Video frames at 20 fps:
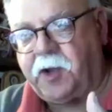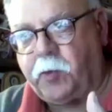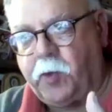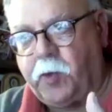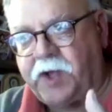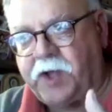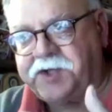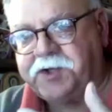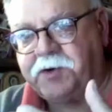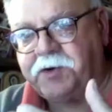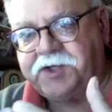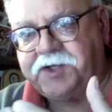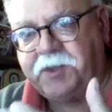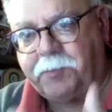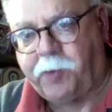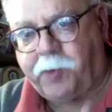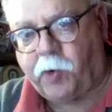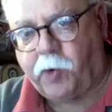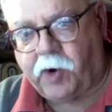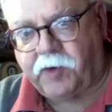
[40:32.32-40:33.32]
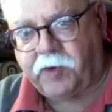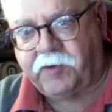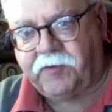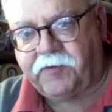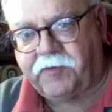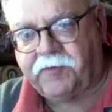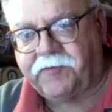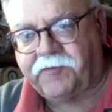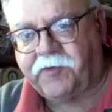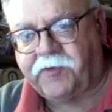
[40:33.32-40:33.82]
Western support
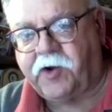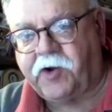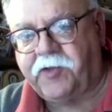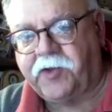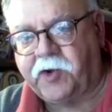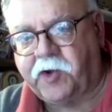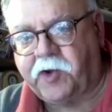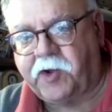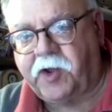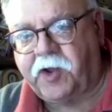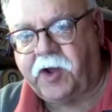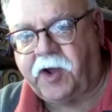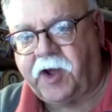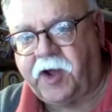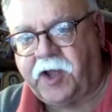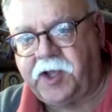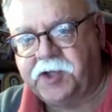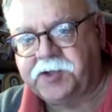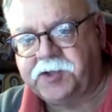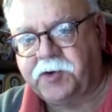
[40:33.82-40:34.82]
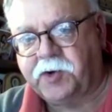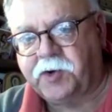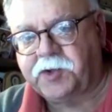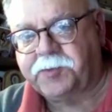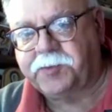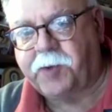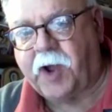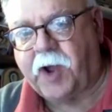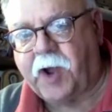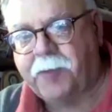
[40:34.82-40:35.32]
for the Israel's
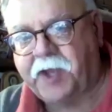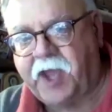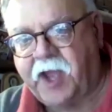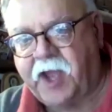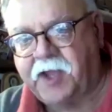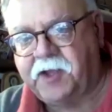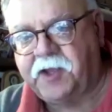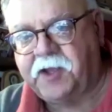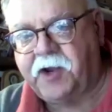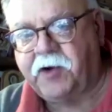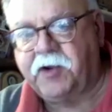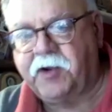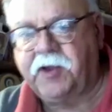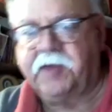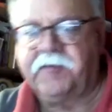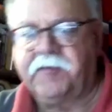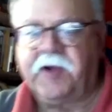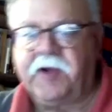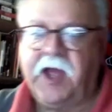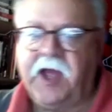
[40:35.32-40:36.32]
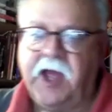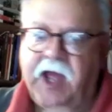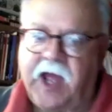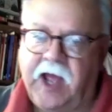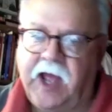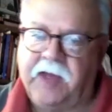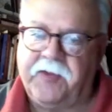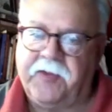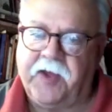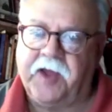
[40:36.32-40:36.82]
propaganda narrative,
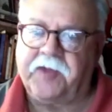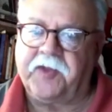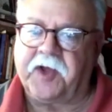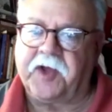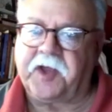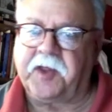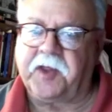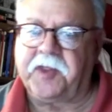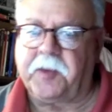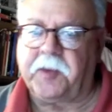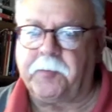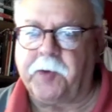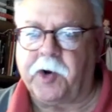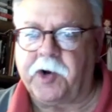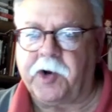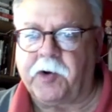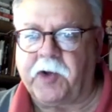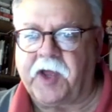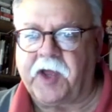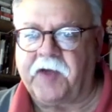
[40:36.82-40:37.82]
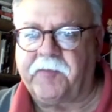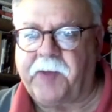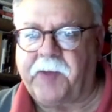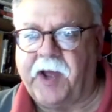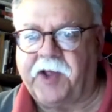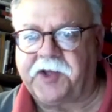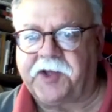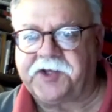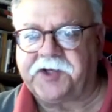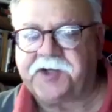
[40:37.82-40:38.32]
and then the murdering of
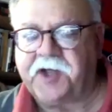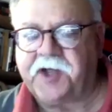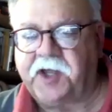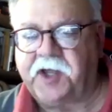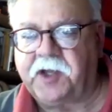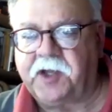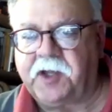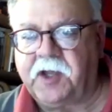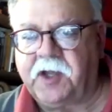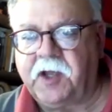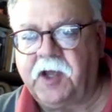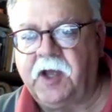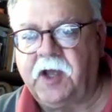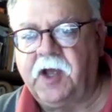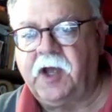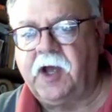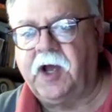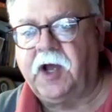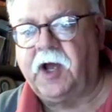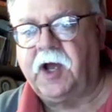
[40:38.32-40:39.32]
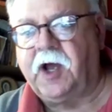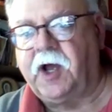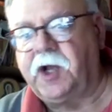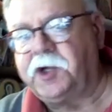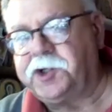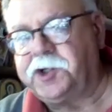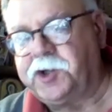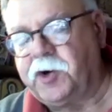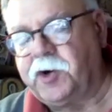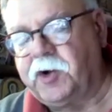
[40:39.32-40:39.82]
Palestinian
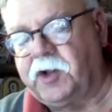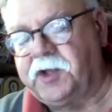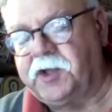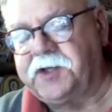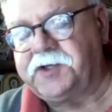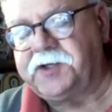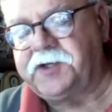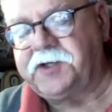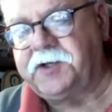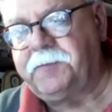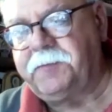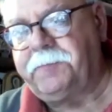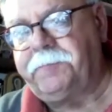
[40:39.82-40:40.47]
journalists.